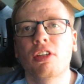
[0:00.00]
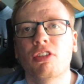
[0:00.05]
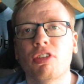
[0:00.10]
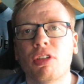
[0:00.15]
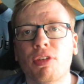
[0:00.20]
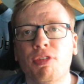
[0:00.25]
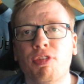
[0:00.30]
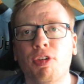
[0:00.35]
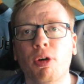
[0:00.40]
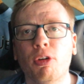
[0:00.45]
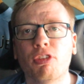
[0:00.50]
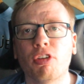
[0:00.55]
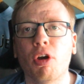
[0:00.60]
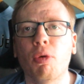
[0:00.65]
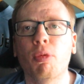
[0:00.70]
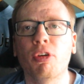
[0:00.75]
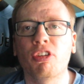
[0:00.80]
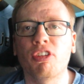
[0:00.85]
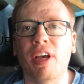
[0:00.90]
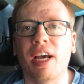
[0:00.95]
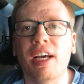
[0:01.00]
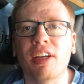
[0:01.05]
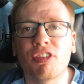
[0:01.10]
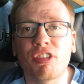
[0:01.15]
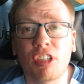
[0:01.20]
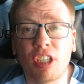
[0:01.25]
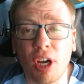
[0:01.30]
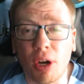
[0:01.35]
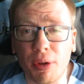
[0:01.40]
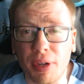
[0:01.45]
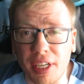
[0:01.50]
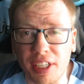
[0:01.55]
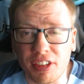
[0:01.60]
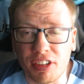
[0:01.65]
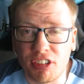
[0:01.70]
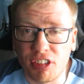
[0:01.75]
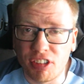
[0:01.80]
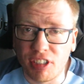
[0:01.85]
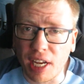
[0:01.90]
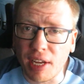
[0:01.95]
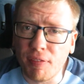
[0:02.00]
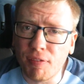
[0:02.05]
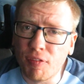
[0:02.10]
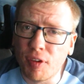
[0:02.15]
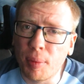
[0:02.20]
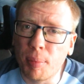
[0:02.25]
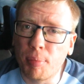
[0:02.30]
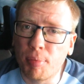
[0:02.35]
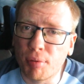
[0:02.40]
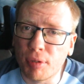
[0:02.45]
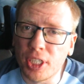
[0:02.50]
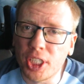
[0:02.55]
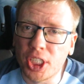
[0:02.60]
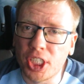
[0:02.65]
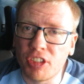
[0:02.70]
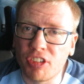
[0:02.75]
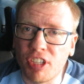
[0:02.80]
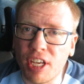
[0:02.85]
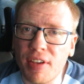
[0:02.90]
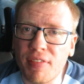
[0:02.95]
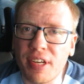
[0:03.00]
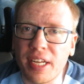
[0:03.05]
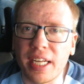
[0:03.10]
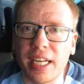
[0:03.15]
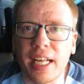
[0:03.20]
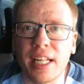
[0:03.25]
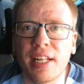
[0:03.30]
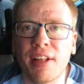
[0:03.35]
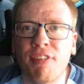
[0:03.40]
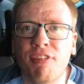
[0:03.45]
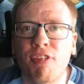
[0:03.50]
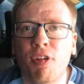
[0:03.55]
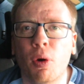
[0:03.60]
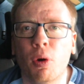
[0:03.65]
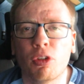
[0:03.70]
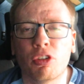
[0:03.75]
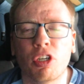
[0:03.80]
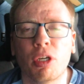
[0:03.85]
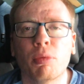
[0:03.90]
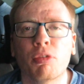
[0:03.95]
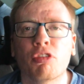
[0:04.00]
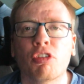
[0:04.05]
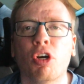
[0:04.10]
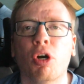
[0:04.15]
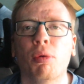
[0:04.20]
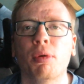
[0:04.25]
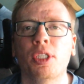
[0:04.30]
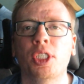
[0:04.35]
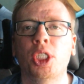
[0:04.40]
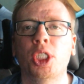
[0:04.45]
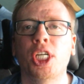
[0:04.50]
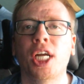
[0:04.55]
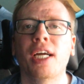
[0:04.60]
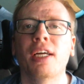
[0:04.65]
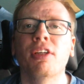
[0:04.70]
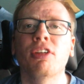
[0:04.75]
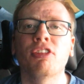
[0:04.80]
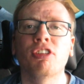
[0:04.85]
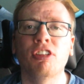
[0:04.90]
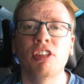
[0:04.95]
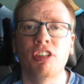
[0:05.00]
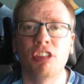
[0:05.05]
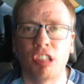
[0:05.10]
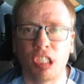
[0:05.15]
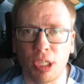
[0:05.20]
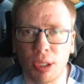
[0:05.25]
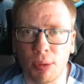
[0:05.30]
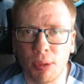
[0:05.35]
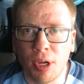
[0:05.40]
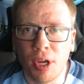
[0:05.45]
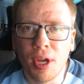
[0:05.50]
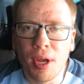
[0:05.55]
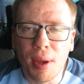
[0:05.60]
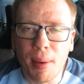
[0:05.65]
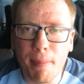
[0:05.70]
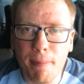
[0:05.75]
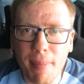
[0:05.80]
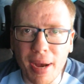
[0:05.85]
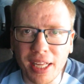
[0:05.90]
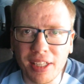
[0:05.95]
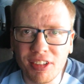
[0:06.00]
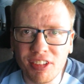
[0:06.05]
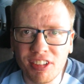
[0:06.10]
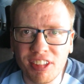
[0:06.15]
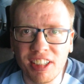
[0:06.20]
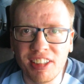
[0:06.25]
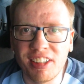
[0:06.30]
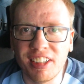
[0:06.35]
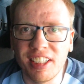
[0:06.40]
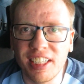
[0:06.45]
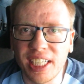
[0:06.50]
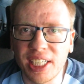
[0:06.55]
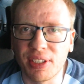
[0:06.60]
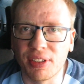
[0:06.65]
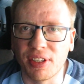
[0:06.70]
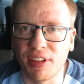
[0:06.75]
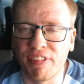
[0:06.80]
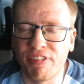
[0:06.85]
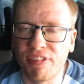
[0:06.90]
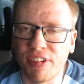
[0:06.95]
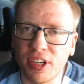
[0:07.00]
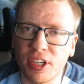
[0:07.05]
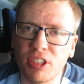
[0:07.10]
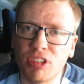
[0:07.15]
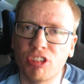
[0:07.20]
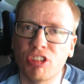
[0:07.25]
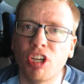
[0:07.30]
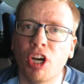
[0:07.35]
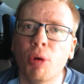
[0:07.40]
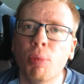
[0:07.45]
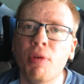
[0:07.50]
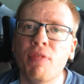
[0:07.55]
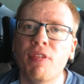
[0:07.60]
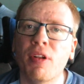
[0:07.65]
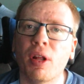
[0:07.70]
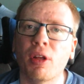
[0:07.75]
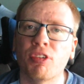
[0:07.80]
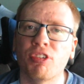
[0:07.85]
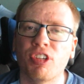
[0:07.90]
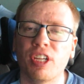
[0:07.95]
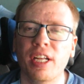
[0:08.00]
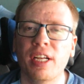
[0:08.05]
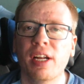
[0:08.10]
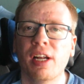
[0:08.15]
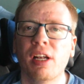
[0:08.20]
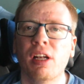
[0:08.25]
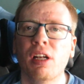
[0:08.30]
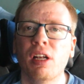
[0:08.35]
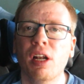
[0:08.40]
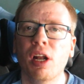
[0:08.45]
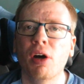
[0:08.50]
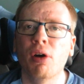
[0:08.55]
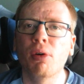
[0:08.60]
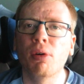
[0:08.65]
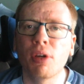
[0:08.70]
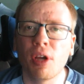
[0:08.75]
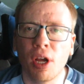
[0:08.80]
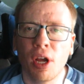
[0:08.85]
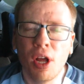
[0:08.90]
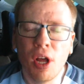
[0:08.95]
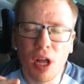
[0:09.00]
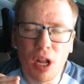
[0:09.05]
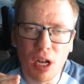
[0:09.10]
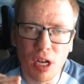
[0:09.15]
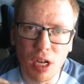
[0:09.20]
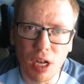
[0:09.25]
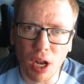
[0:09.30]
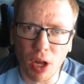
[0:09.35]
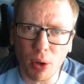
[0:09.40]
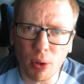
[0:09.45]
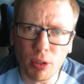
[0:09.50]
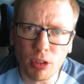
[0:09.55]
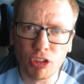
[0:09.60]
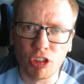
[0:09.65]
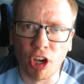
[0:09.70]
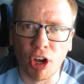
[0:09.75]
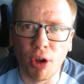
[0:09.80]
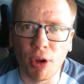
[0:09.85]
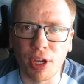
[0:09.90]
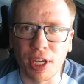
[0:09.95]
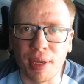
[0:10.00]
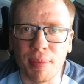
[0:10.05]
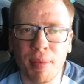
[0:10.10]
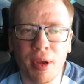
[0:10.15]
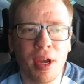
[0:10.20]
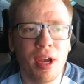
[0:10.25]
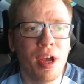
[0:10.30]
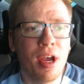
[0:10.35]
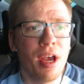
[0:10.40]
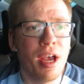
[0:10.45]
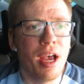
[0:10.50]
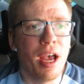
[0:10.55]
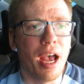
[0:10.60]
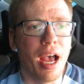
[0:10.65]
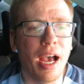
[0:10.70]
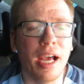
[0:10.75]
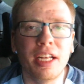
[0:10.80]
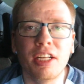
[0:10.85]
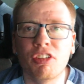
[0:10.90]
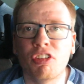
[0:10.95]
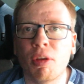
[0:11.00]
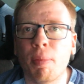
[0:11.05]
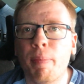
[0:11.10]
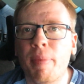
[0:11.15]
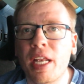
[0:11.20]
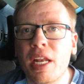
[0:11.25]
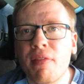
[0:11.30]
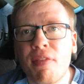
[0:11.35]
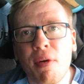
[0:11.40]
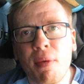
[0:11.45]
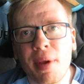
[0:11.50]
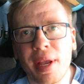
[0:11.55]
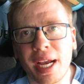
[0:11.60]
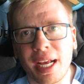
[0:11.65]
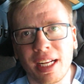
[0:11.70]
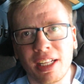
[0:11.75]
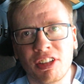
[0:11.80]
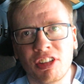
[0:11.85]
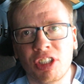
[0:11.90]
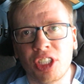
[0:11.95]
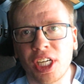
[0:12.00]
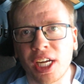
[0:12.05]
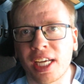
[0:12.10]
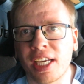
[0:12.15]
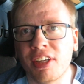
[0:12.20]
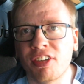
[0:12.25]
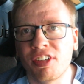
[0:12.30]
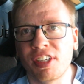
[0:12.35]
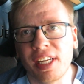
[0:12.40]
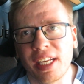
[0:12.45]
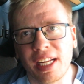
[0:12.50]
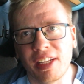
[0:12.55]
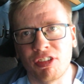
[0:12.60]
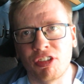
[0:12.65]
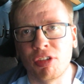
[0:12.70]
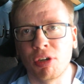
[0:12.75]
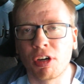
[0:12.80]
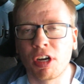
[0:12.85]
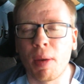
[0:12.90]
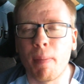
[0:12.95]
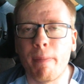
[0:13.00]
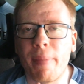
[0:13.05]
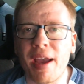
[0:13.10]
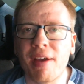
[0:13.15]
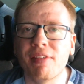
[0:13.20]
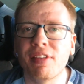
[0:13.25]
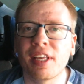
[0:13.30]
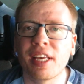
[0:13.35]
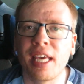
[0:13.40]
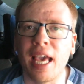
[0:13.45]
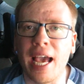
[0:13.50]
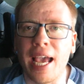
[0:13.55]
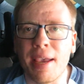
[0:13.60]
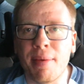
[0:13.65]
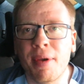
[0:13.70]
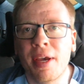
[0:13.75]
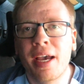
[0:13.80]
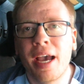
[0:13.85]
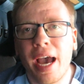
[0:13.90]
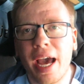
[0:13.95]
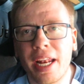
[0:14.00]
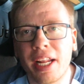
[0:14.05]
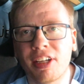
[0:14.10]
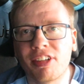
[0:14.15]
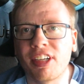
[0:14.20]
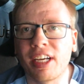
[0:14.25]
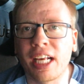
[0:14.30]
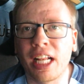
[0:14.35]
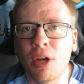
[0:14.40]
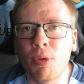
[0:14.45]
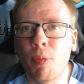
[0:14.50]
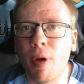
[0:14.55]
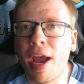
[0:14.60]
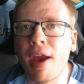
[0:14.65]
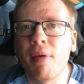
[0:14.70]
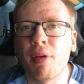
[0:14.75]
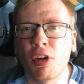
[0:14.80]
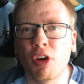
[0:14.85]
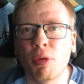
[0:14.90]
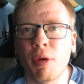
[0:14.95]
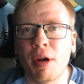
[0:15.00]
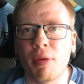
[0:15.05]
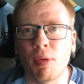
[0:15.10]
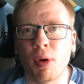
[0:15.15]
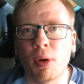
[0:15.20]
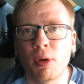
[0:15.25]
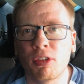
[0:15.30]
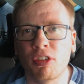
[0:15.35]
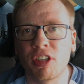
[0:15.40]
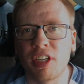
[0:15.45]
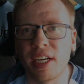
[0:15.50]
So the full-time whistle has gone at Stamford Bridge this evening, and the full-time score was Chelsea 2, Man City 0. The first time we've lost in a long, long time. And it's a bit of a reality check, isn't it? Let's talk about the game and exactly where it all went wrong